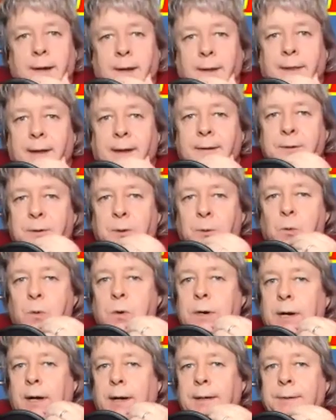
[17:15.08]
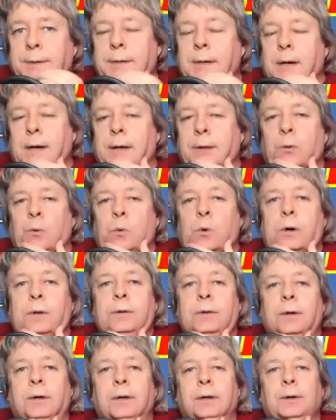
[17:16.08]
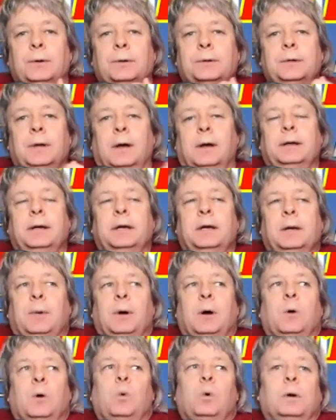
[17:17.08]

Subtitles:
that's the one I saw, the one that you're talking about,